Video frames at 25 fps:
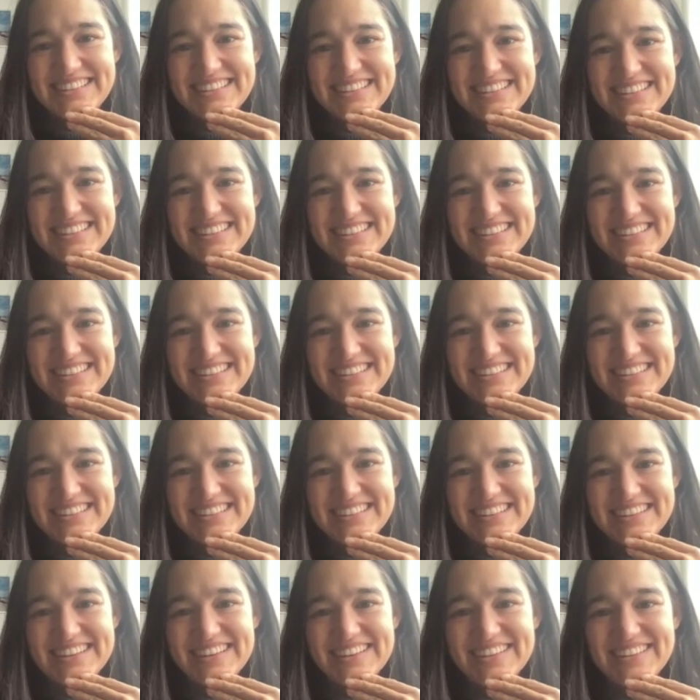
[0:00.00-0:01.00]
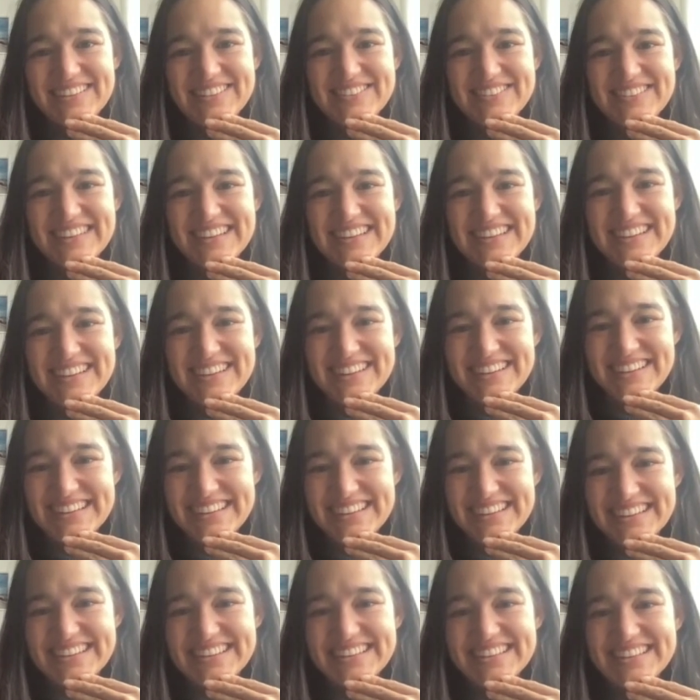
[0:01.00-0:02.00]

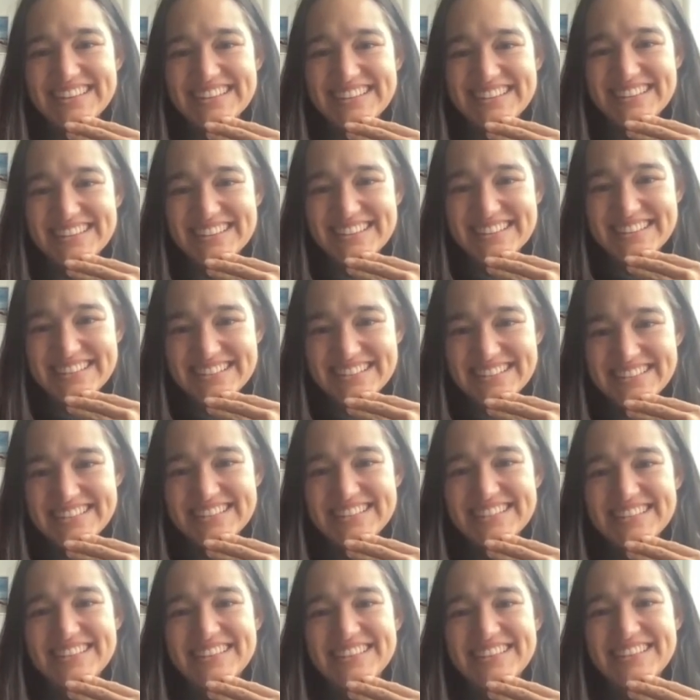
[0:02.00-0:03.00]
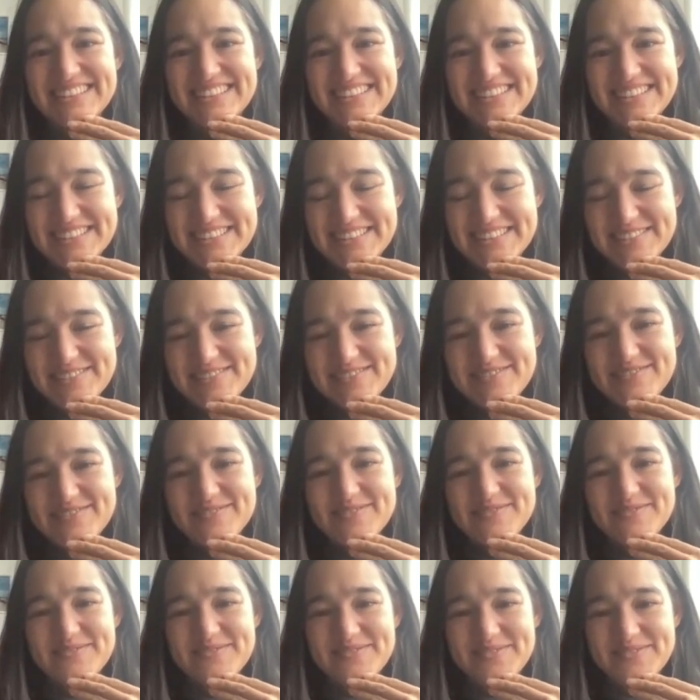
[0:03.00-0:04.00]

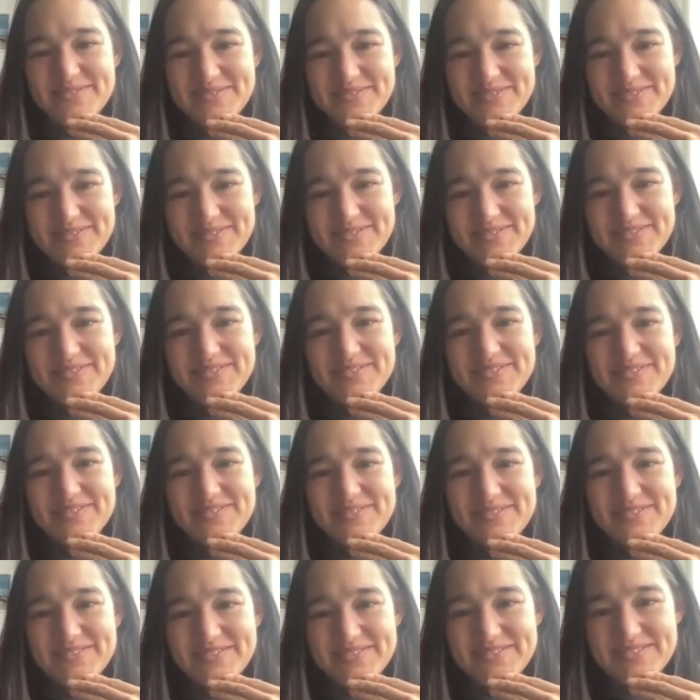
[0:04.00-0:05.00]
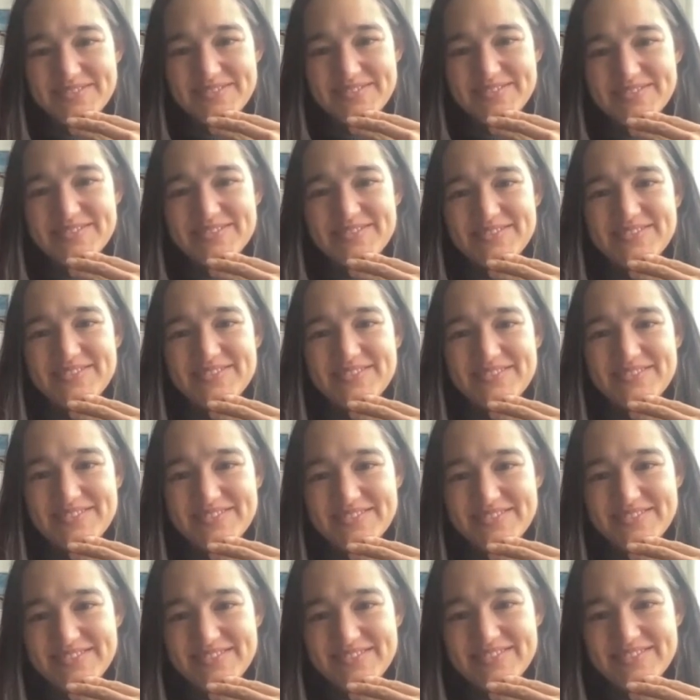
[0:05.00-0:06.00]

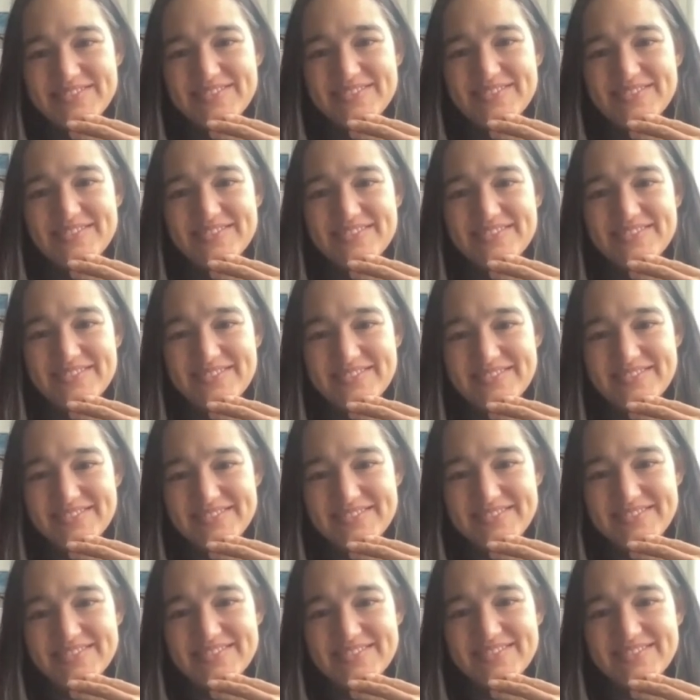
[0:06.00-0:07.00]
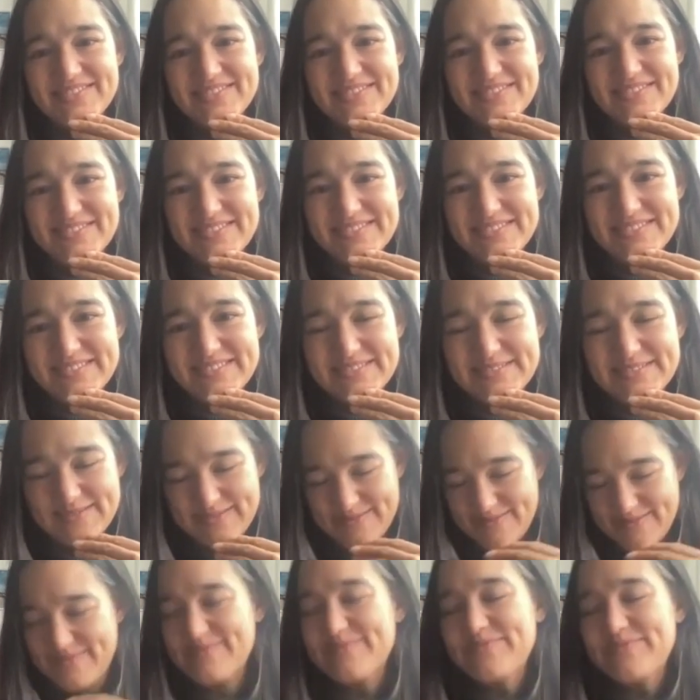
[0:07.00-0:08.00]
(silent)